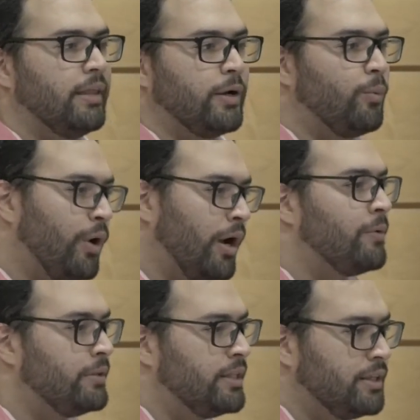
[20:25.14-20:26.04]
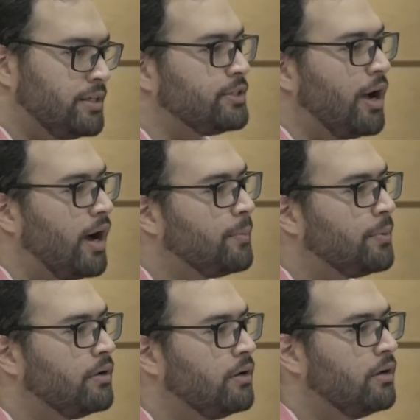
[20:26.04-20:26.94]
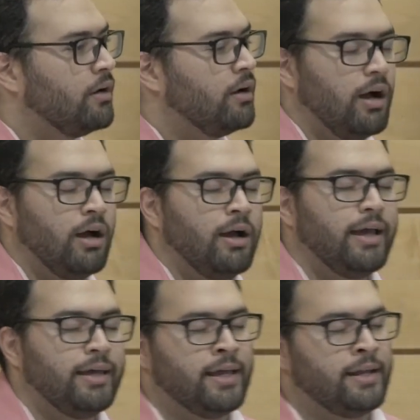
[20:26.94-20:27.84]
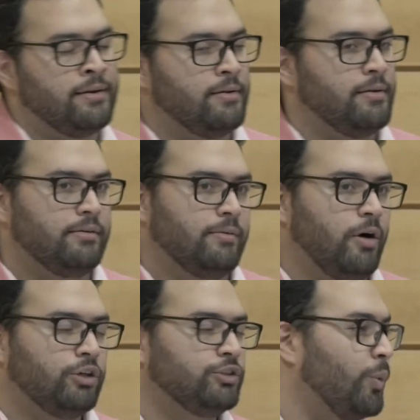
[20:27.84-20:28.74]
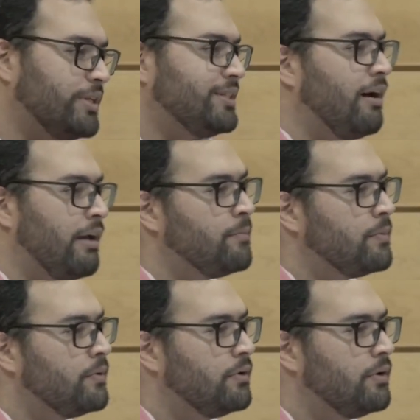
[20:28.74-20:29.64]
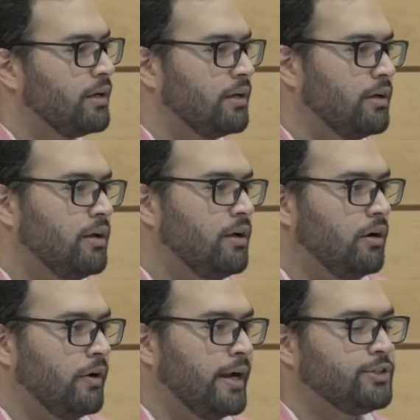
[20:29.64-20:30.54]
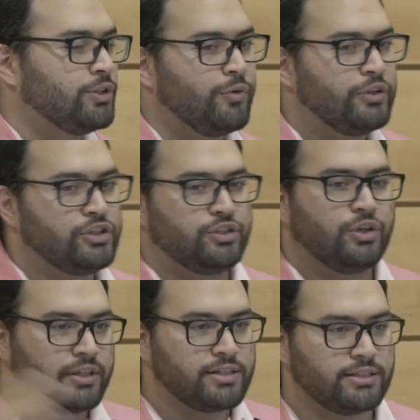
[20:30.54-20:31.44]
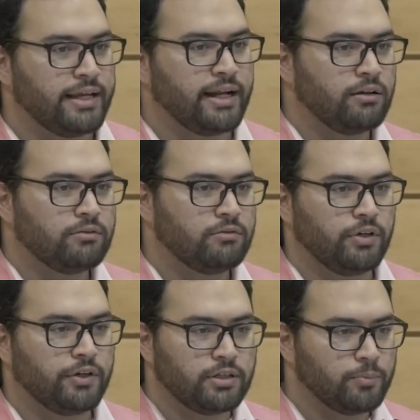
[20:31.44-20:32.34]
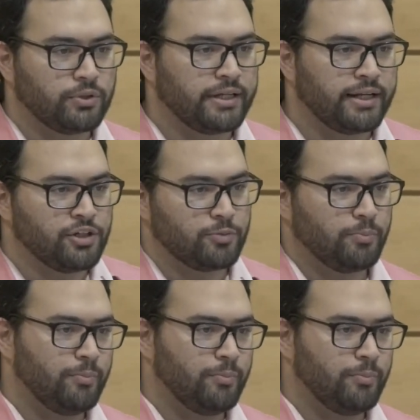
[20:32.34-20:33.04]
where we did this stop, and then also what time. All right. So if we just took this data, very simple data, and just